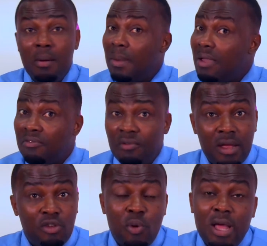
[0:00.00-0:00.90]
my
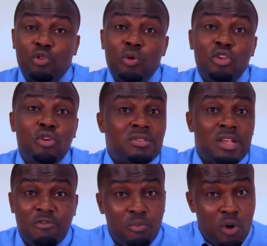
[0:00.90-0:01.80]
friend, you are doing
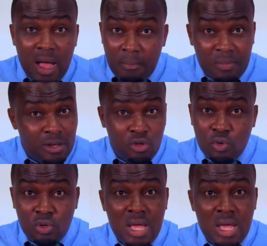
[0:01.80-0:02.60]
yourself more harm than good.